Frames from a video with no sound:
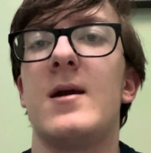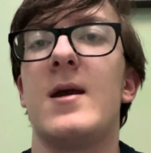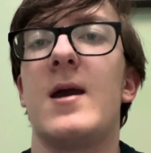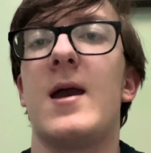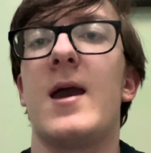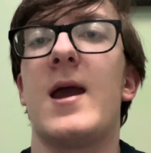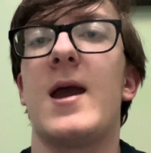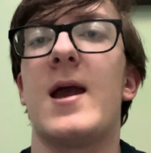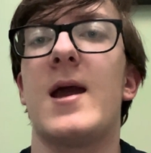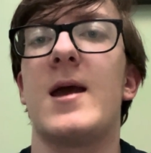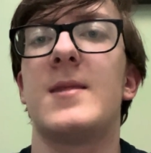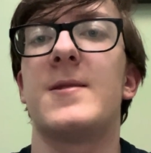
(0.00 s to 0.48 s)

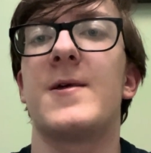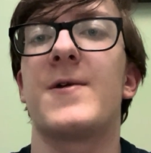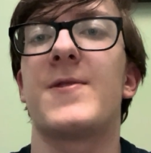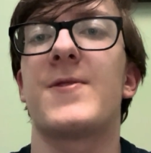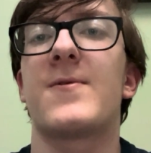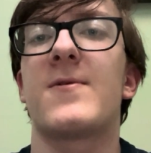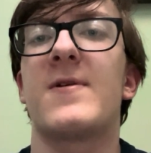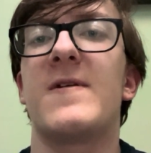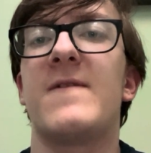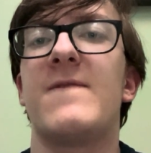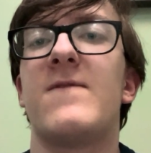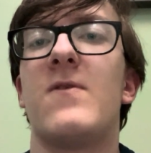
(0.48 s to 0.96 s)
and the
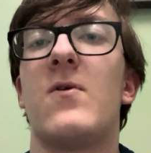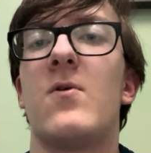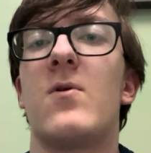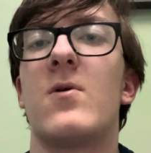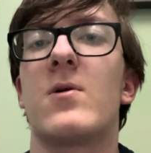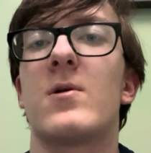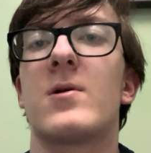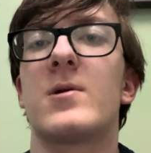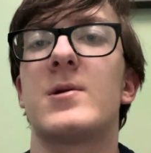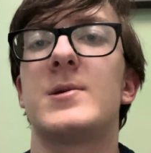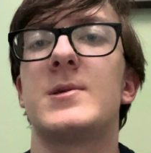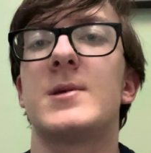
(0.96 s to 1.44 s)
3
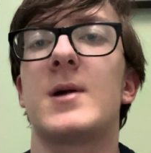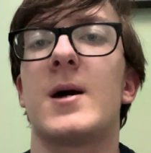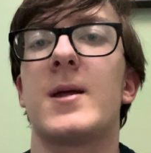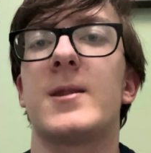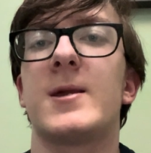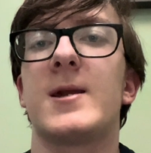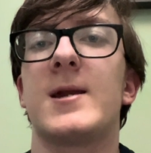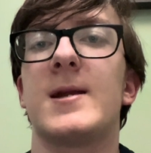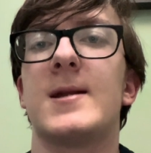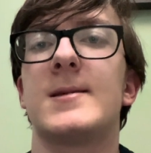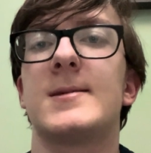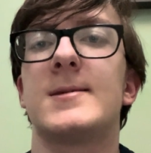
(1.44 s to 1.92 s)
Fords on
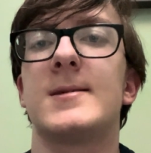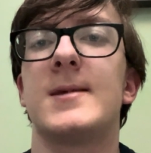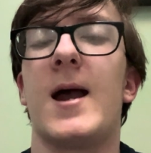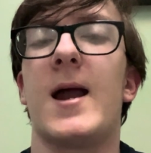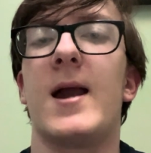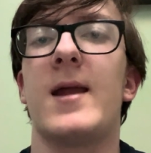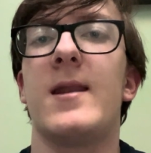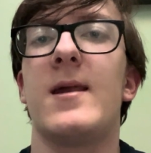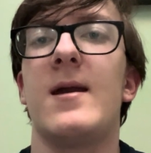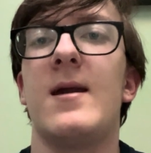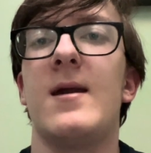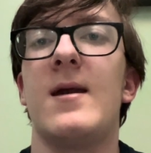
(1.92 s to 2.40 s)
the
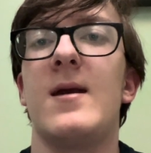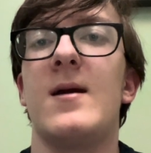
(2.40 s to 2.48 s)
inside.